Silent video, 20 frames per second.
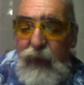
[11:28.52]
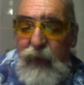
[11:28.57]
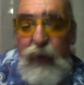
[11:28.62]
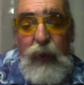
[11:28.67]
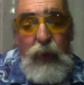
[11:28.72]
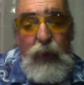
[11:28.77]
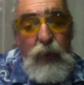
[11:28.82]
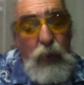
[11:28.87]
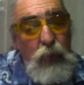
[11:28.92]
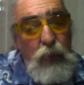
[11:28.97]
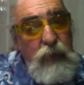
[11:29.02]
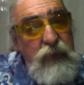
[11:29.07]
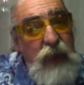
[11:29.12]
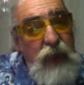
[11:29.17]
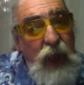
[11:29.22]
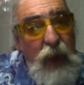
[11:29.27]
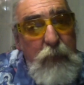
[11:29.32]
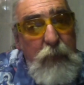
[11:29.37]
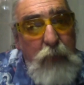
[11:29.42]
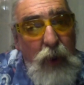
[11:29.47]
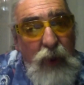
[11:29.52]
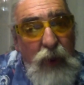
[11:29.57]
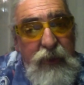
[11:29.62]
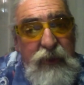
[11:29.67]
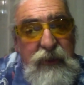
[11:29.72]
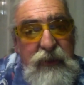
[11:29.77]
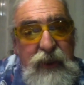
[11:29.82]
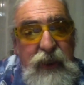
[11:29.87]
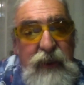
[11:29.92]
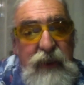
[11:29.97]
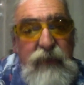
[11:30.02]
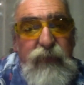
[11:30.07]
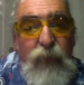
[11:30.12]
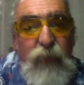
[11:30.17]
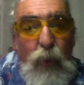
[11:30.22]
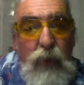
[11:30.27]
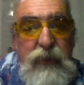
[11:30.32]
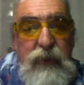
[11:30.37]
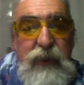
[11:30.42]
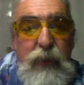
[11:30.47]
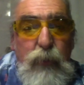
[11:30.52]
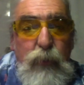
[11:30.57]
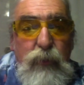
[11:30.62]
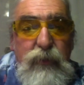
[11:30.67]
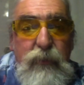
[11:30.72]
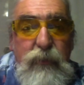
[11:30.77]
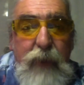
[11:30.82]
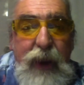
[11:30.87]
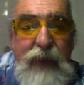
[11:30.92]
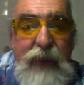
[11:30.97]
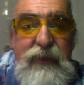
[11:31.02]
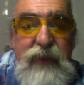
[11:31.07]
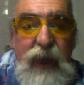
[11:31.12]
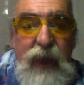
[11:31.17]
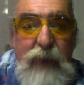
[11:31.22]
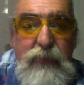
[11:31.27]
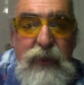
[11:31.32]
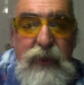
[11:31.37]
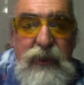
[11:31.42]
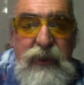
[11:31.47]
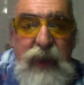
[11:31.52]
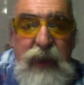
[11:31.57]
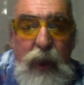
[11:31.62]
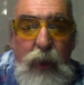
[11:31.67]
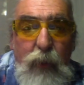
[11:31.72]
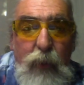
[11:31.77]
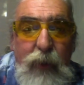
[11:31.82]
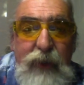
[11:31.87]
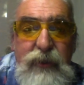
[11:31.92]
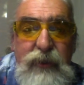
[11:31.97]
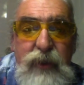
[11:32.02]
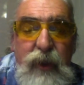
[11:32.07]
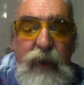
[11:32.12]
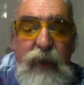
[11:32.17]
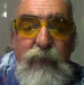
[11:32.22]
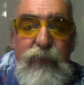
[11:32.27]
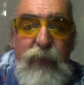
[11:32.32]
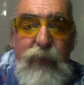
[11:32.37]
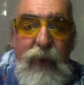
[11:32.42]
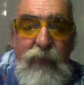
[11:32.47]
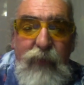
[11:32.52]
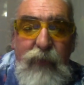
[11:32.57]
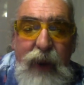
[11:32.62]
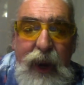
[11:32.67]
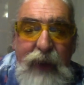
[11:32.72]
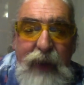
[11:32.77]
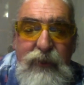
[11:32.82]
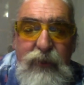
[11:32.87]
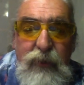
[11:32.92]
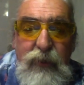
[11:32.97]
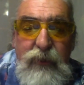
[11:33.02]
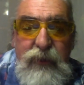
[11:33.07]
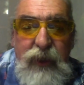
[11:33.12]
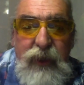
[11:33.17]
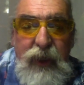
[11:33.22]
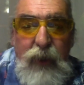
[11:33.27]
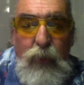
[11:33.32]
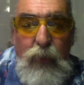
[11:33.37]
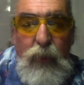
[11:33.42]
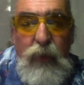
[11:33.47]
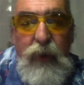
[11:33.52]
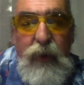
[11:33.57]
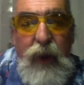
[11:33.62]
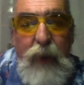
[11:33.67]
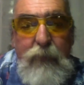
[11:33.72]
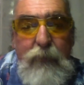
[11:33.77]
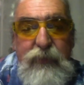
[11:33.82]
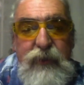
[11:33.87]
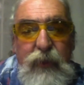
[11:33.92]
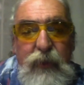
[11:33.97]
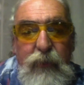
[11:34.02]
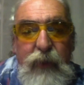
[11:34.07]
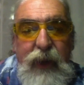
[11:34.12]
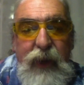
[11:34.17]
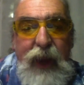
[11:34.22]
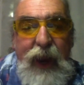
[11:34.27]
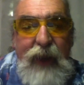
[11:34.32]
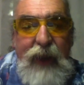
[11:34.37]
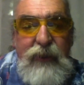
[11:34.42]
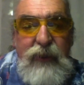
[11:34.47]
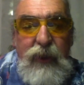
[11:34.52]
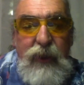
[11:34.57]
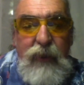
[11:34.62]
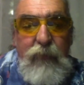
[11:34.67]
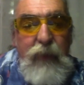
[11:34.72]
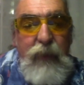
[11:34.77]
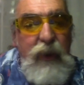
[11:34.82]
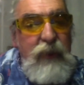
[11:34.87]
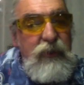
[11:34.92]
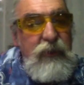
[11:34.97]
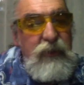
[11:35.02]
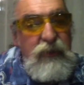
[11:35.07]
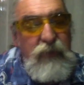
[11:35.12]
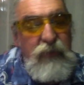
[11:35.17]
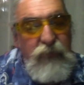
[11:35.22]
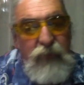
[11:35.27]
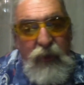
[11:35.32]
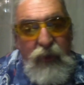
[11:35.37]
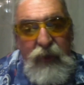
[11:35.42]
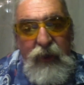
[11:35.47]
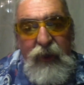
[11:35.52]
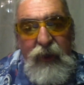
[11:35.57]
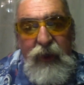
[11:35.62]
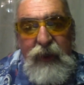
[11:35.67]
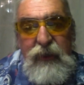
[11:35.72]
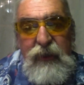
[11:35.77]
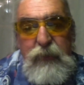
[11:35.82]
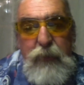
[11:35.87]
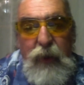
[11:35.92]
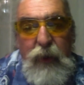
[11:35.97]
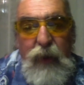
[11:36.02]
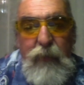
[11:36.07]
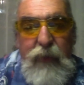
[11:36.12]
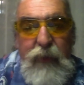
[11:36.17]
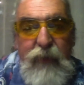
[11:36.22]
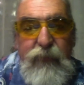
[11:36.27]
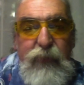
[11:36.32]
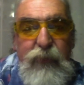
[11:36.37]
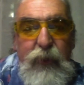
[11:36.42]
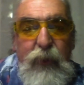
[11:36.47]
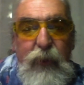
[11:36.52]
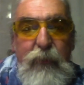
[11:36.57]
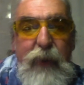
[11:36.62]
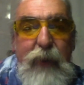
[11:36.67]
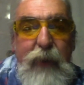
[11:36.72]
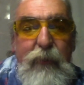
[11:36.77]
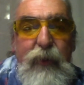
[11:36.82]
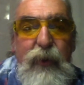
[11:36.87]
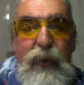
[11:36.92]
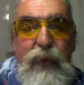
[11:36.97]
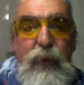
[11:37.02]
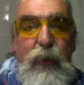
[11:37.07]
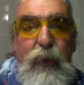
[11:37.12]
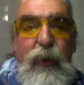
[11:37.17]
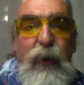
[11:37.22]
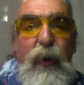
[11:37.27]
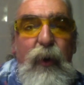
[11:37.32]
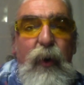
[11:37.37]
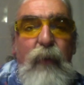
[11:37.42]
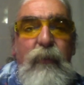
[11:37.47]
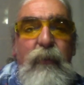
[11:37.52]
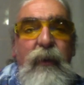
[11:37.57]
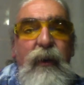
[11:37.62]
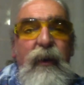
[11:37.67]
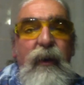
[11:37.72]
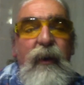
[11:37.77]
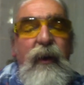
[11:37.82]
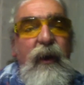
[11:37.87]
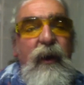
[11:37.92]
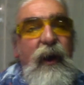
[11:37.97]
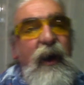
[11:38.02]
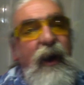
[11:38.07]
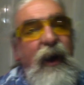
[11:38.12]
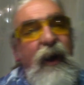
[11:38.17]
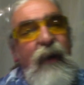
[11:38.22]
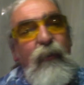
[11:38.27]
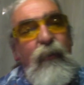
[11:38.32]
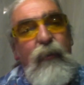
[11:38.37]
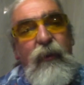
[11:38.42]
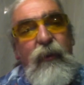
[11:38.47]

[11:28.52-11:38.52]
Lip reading: Use the hypotheses, force equals mass times acceleration, and for every action there's an equal and opposite reaction. Just a fun little experiment for you to be able to do at home with